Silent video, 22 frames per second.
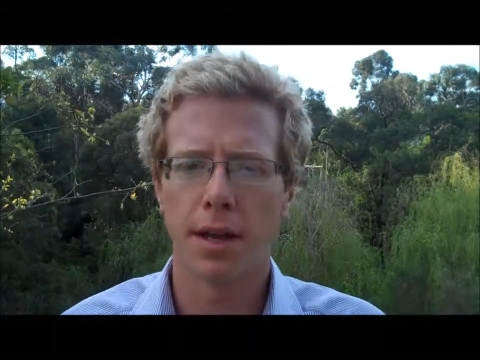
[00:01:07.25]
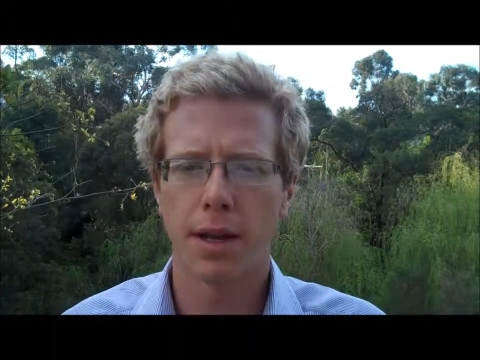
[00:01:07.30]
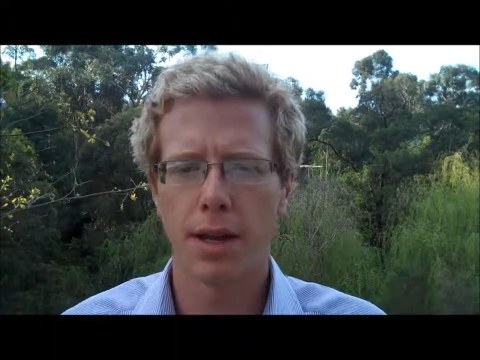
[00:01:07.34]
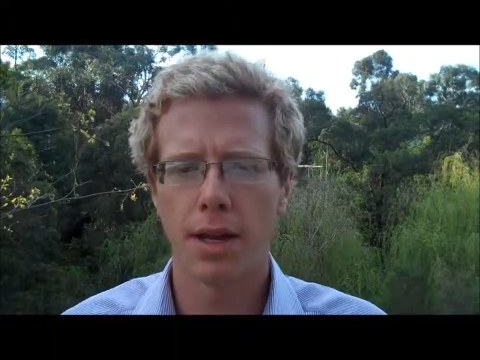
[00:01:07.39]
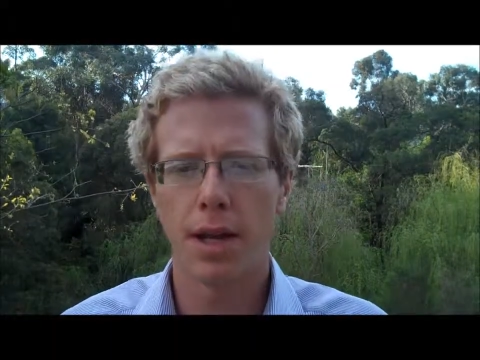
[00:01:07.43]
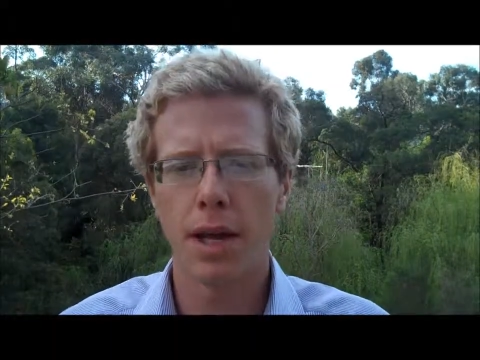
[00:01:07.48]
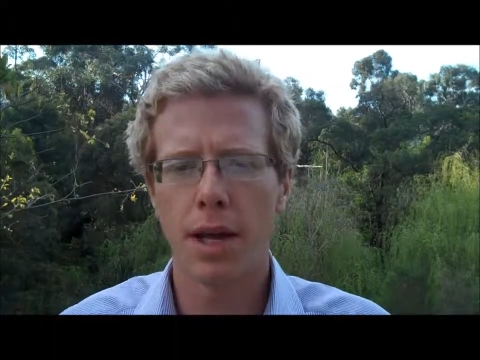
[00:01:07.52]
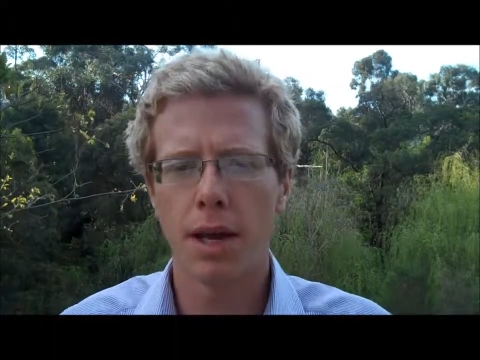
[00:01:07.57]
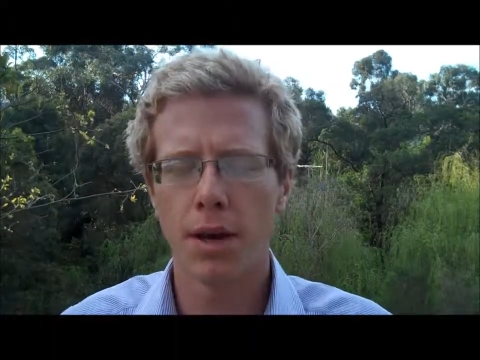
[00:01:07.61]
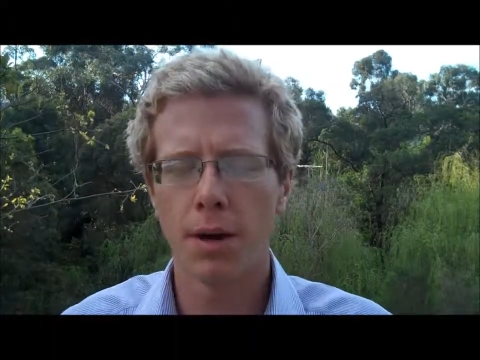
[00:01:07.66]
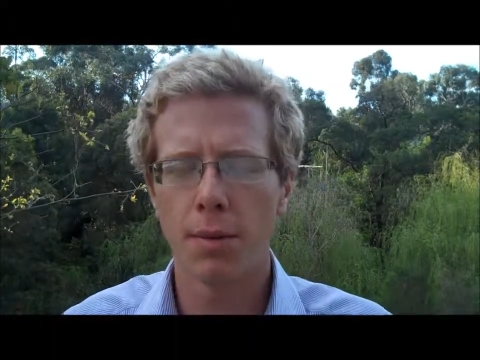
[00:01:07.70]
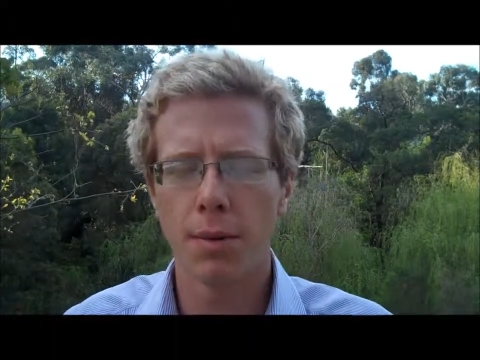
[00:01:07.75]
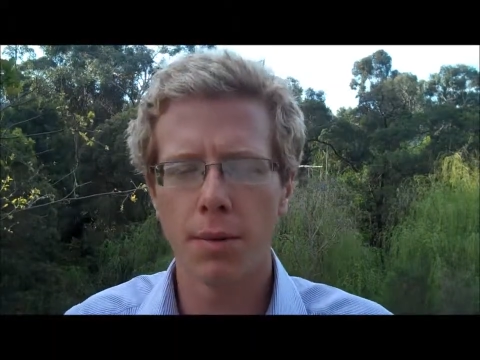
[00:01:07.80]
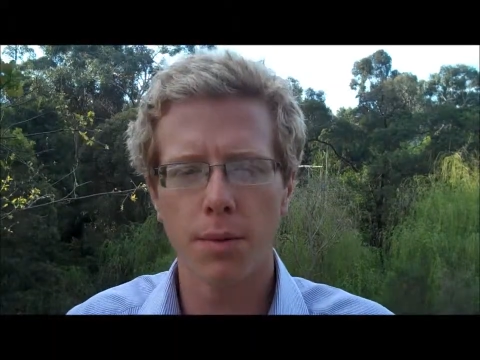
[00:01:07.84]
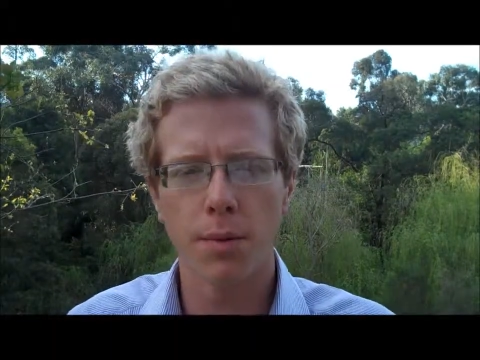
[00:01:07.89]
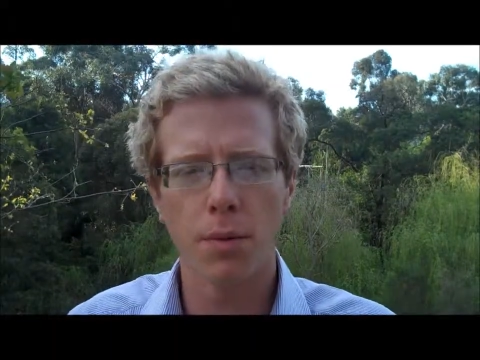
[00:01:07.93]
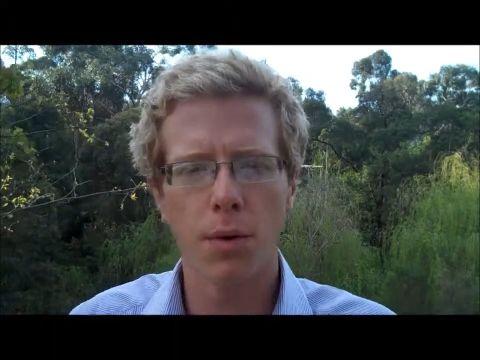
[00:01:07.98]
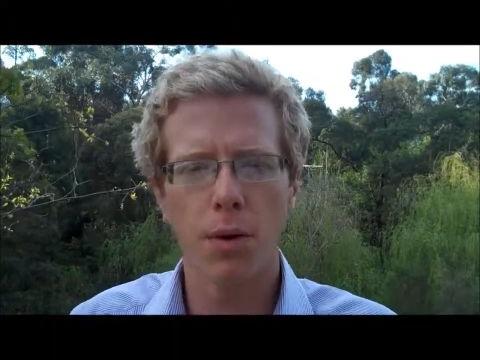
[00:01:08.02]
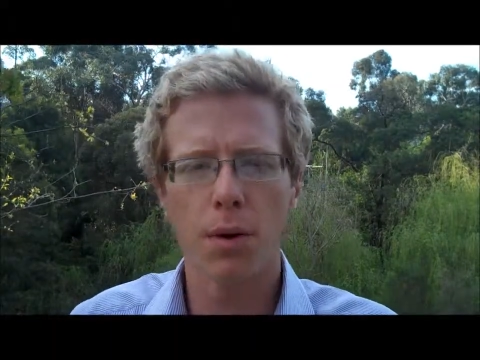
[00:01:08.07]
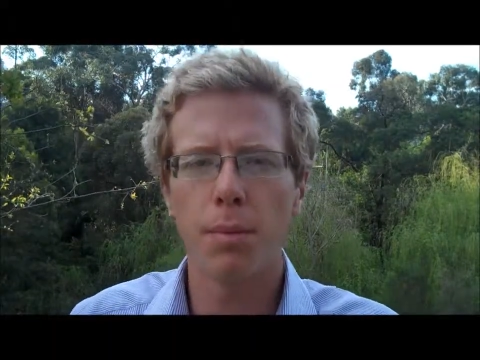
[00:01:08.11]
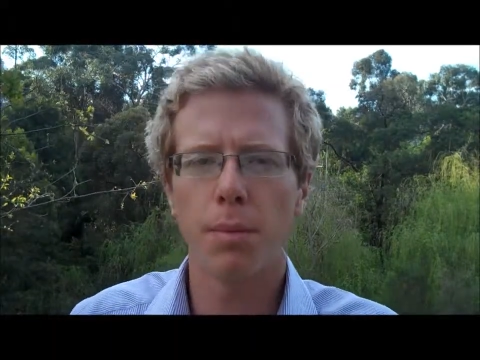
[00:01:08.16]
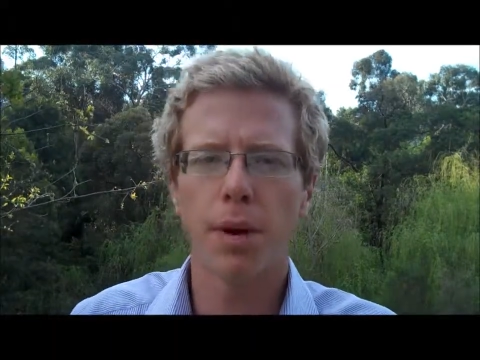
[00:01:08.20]
Now,
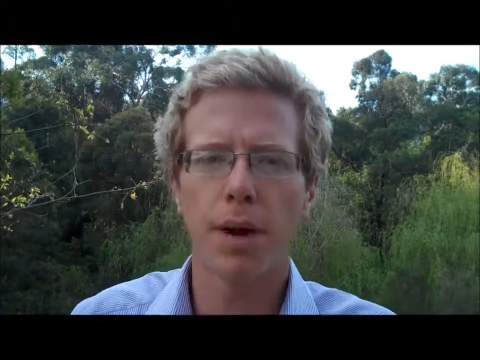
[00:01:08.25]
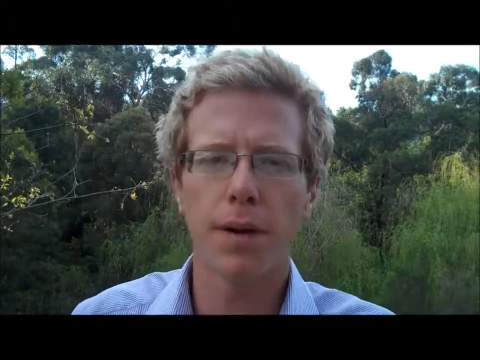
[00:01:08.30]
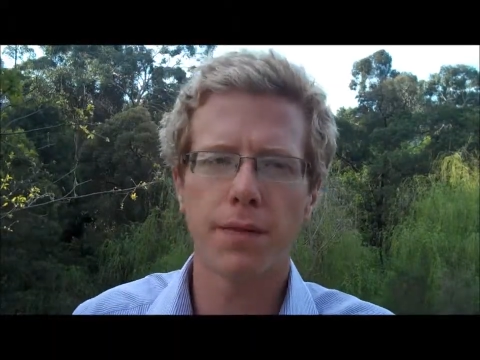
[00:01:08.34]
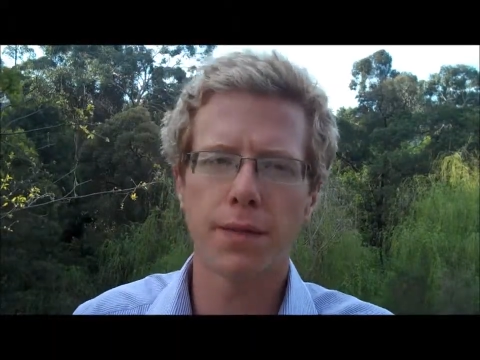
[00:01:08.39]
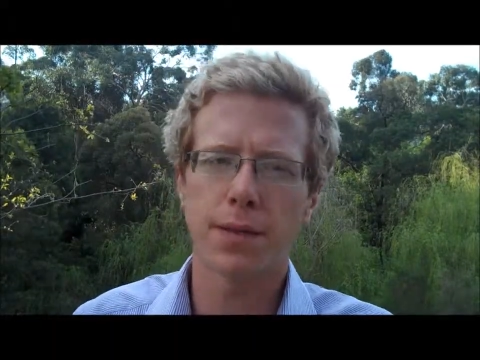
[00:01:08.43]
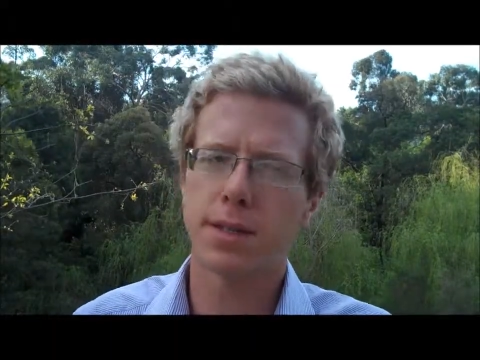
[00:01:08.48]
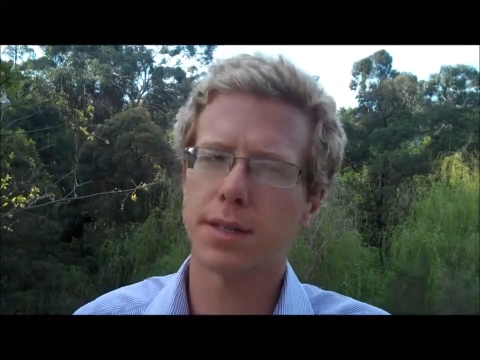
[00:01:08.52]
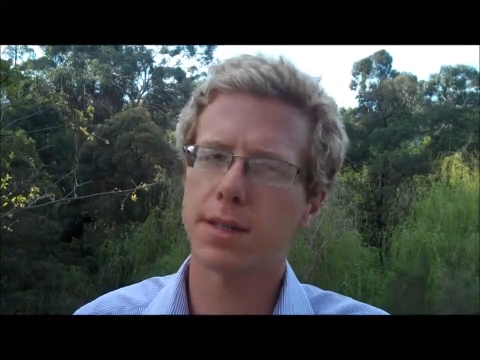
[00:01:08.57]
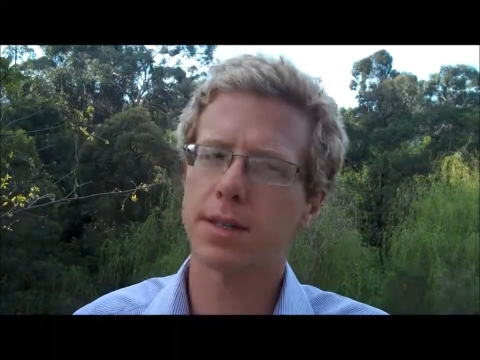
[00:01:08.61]
Warren Buffett's